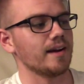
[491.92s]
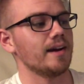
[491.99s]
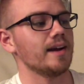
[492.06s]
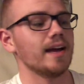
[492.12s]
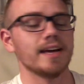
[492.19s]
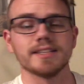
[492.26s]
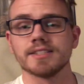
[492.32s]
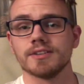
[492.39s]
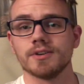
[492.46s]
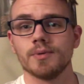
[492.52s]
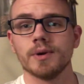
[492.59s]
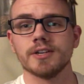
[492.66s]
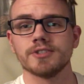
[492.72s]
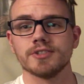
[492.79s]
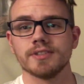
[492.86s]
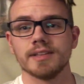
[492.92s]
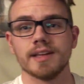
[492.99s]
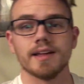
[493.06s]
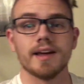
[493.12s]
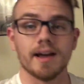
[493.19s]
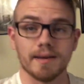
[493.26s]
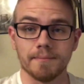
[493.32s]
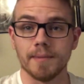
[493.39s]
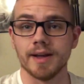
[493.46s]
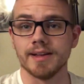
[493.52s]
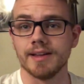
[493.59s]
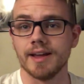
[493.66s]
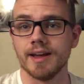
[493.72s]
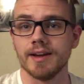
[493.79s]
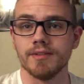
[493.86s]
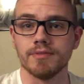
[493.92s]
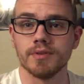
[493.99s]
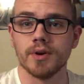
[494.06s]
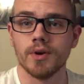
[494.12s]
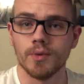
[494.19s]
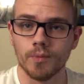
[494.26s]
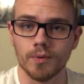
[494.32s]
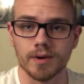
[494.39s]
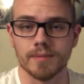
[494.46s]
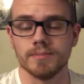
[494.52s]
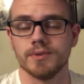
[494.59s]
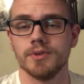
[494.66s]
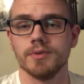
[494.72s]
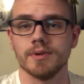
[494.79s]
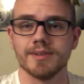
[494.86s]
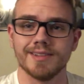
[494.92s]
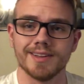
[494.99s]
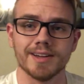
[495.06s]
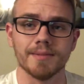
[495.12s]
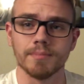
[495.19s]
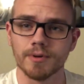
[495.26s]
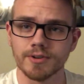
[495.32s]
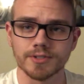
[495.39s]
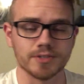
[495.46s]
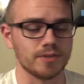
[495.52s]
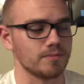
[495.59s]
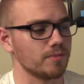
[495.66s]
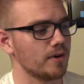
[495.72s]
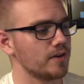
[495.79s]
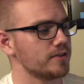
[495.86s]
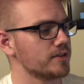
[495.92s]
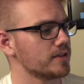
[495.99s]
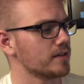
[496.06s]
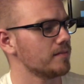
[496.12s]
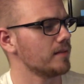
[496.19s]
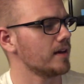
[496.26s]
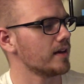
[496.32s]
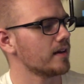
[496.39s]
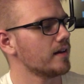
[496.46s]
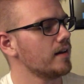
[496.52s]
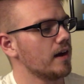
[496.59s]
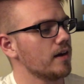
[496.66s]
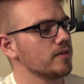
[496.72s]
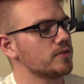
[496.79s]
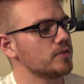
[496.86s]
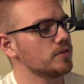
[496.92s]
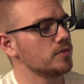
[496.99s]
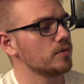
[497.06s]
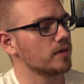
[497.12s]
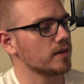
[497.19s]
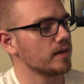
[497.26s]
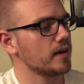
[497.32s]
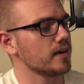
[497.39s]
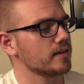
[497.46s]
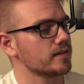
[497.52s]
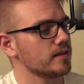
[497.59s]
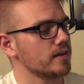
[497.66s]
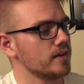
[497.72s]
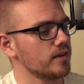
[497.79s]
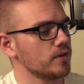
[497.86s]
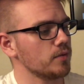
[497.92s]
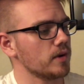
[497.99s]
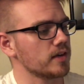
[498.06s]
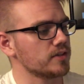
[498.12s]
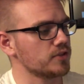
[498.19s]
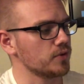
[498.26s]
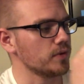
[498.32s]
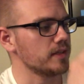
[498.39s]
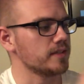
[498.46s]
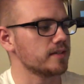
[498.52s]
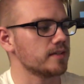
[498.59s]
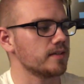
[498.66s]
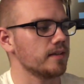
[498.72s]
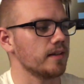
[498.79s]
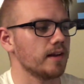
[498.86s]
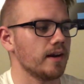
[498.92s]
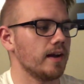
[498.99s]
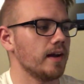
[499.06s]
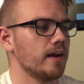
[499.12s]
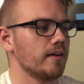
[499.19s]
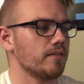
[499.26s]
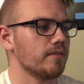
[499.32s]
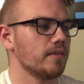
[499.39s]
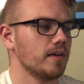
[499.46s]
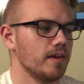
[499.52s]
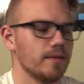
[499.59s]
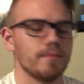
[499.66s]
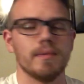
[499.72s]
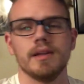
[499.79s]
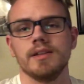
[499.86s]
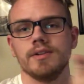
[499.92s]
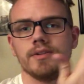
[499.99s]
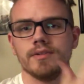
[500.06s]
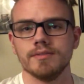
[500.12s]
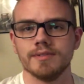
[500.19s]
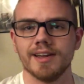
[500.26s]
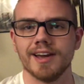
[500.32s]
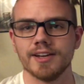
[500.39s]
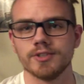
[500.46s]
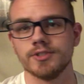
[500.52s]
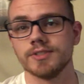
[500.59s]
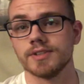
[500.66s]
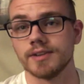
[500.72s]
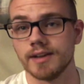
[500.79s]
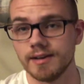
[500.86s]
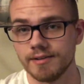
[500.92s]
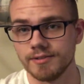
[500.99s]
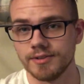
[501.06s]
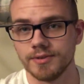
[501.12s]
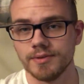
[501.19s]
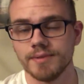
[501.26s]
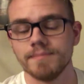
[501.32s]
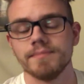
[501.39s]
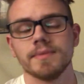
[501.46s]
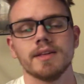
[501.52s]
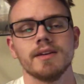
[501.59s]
ask a question that I might have when I'm doing like a personal project. I'm like, how to connect indirect joints, and then I have my little dashes on how to do it.